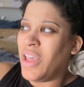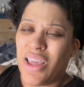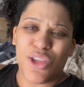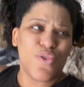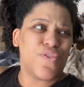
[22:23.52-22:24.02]

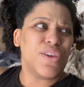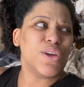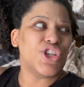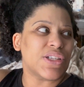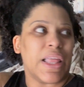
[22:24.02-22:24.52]
you
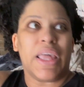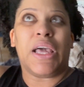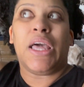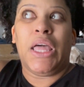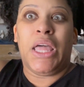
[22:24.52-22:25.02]
feel just
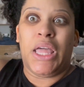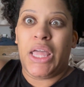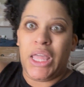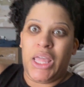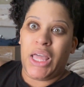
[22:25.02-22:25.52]
like
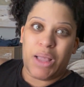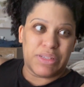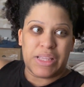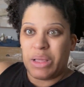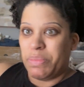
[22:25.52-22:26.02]
I'm
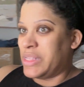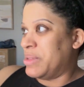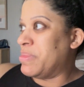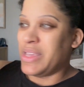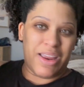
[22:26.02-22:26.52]
just like a piece of
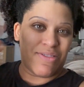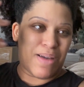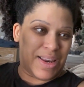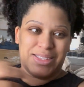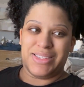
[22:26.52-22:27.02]
me, and
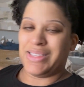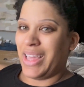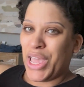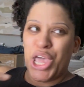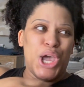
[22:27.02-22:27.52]
everybody's just
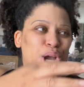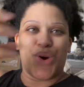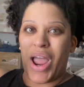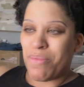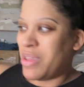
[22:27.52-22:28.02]
like
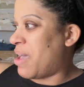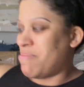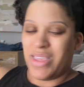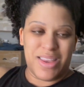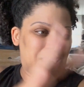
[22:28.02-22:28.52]
grabbing at
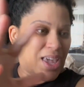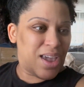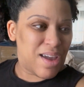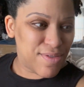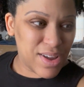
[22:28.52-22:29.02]
me, and like
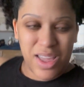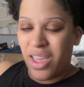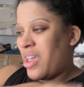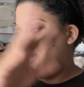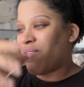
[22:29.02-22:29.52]
every
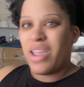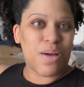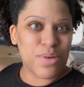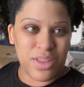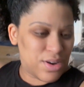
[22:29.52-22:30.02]

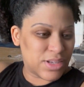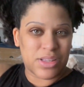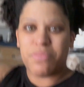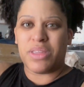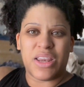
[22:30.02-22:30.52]
hour the nurse is
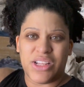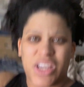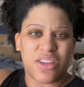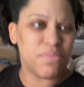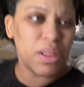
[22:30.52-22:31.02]
coming in and
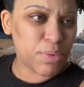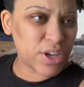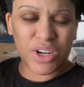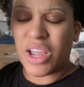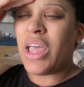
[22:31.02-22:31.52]
checking your blood
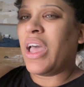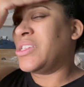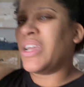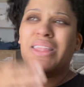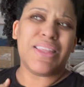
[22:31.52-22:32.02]
pressure and
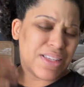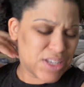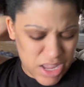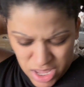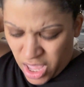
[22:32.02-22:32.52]
checking this,
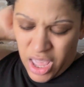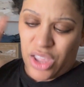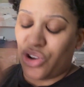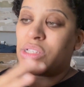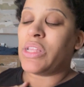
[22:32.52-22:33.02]
and
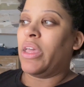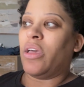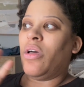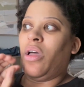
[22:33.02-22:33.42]
you're just like